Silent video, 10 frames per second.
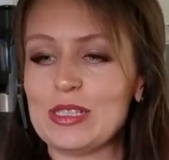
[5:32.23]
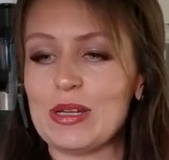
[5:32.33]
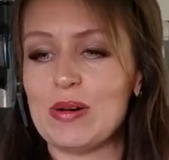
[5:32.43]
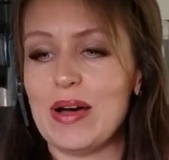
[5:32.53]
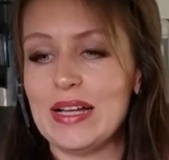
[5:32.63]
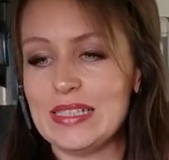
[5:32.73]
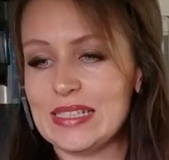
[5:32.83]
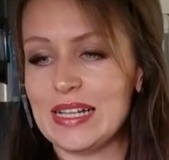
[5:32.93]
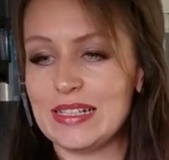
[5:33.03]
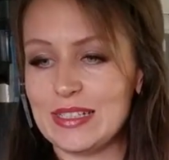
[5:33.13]
So I
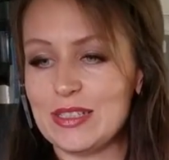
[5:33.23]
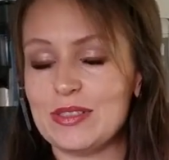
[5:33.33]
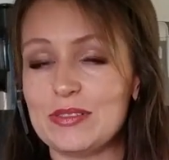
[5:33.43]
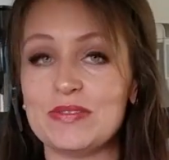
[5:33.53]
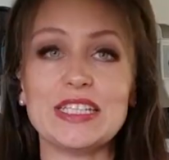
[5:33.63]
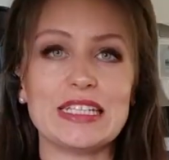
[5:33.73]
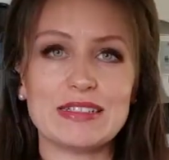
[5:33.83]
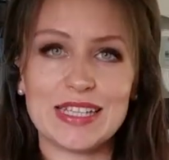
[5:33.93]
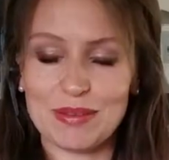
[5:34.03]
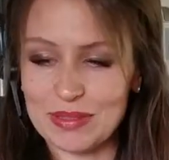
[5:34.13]
decided to
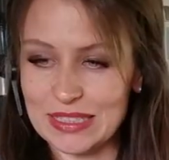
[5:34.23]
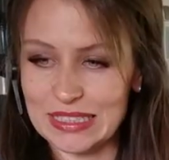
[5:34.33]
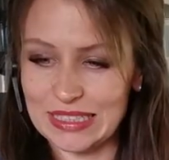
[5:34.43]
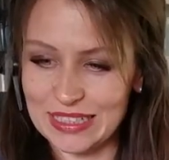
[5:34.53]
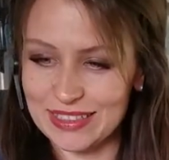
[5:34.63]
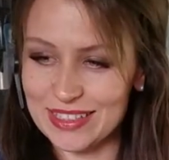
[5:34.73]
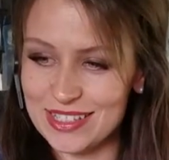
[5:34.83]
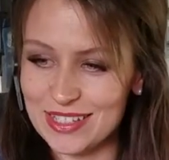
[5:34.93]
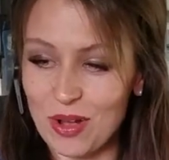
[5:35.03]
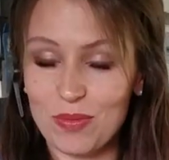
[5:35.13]
videotape this in English.
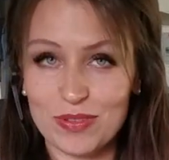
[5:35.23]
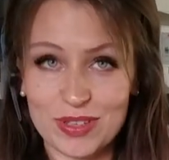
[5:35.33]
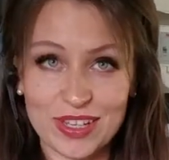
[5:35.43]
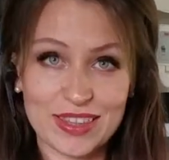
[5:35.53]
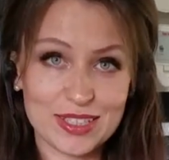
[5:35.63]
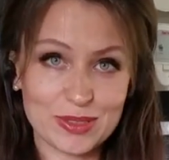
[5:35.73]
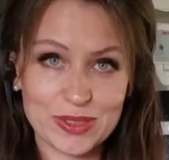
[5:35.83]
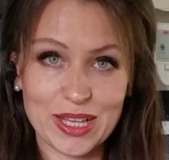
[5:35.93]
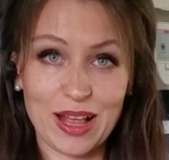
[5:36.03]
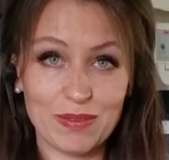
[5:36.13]
Hopefully this
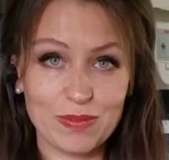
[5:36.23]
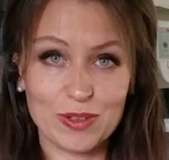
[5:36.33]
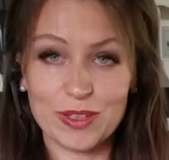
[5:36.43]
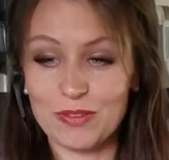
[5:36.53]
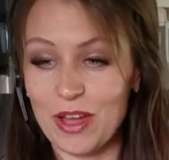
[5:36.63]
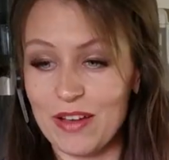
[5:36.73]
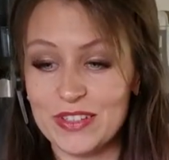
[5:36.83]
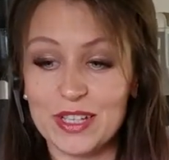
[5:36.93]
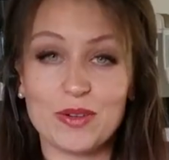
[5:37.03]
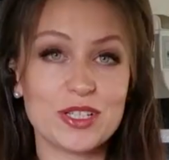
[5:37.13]
was helpful. If you have
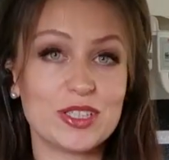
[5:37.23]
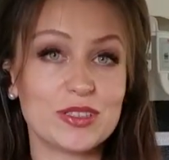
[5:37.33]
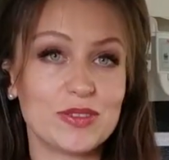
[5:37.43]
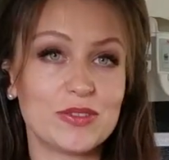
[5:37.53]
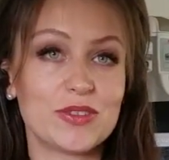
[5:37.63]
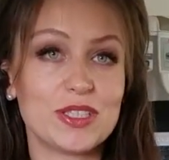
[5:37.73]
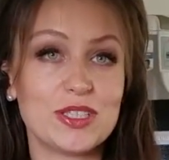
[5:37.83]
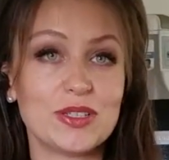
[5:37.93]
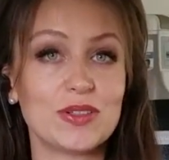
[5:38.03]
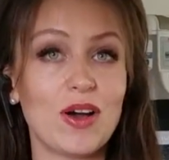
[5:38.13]
any questions, feel free
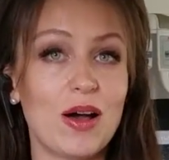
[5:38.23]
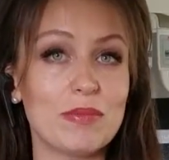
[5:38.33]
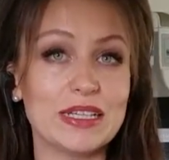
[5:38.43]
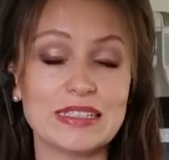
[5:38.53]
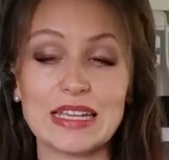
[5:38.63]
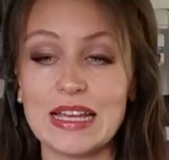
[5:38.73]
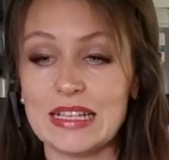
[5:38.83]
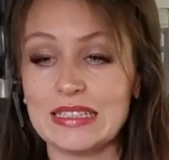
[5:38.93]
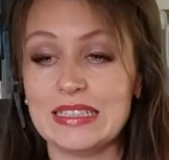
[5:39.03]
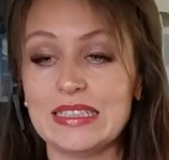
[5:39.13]
to comment.
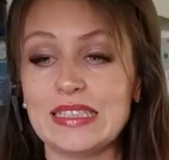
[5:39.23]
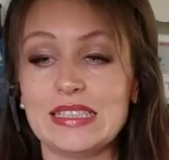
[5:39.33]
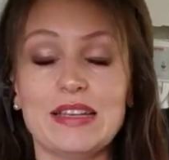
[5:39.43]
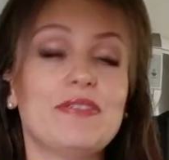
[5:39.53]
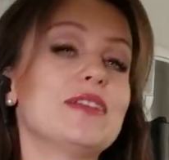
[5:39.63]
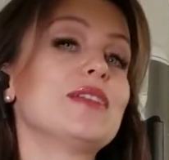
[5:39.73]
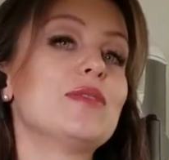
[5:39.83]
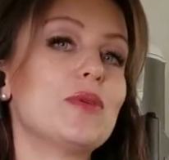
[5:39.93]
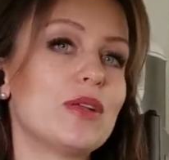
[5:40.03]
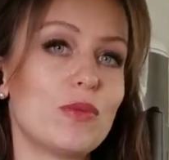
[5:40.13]
This is definitely
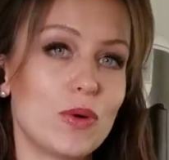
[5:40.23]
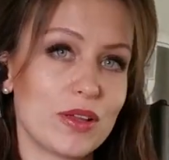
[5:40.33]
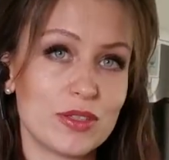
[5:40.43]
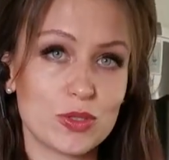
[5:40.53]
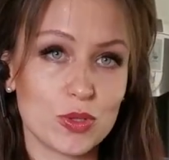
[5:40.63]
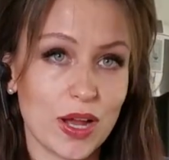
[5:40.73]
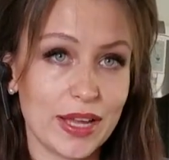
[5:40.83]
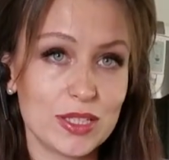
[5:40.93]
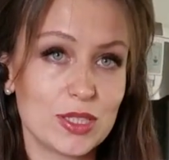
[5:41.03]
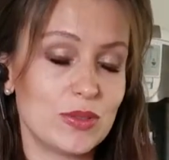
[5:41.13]
worth
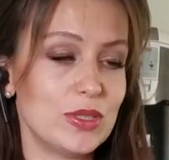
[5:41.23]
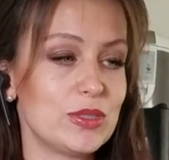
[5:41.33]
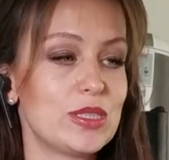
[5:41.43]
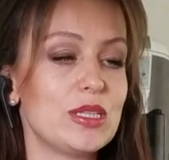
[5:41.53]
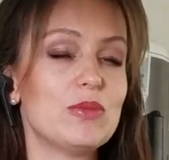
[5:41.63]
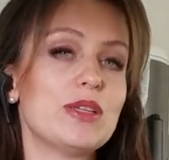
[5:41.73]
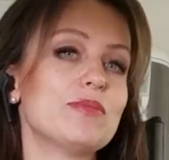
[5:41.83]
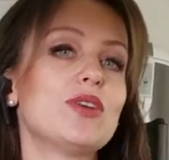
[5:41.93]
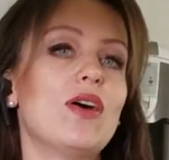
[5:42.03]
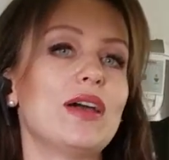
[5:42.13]
trying, so you'll see what
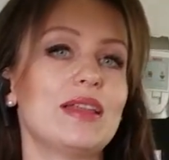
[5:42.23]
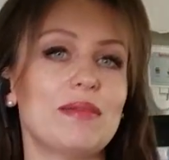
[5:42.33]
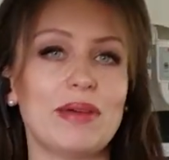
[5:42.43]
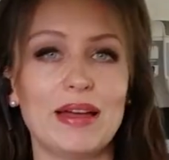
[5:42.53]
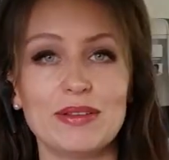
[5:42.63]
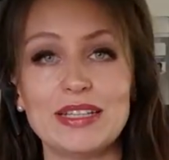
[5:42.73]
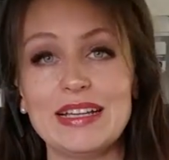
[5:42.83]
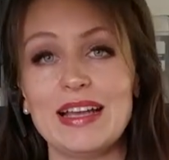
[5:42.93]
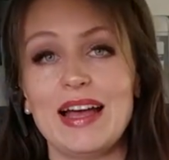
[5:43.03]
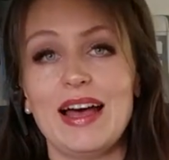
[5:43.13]
I'm talking
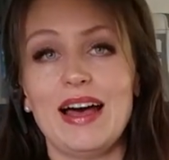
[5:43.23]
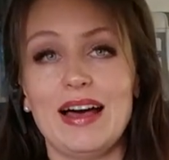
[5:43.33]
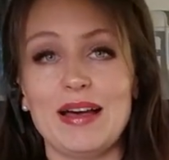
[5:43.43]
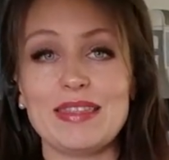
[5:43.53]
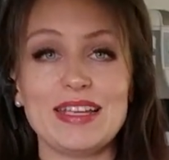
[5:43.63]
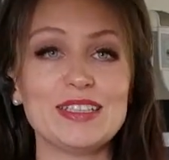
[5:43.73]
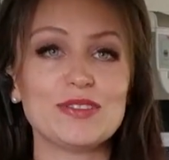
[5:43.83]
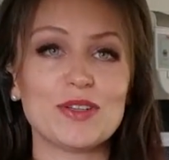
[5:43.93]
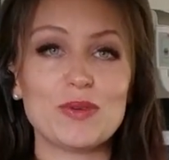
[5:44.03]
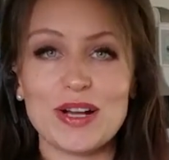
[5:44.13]
about. Thanks
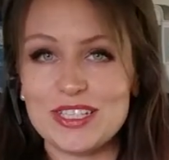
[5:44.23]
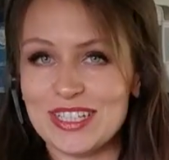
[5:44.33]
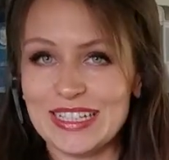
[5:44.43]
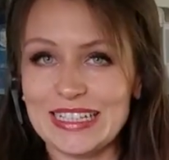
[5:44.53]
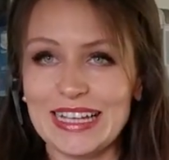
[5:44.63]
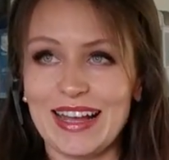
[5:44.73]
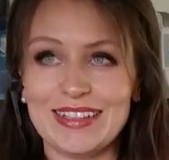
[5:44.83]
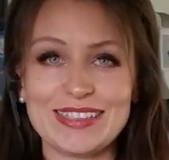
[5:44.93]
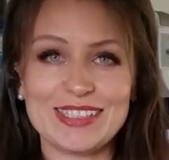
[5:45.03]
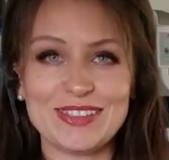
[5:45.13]
for watching.
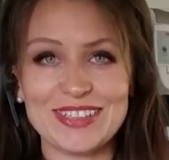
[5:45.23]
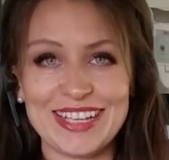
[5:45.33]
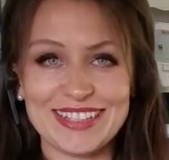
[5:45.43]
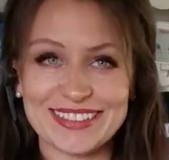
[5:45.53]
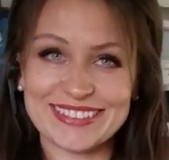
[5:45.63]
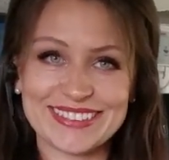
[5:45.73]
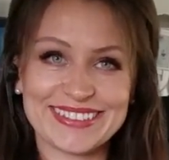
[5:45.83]
I'll see you later.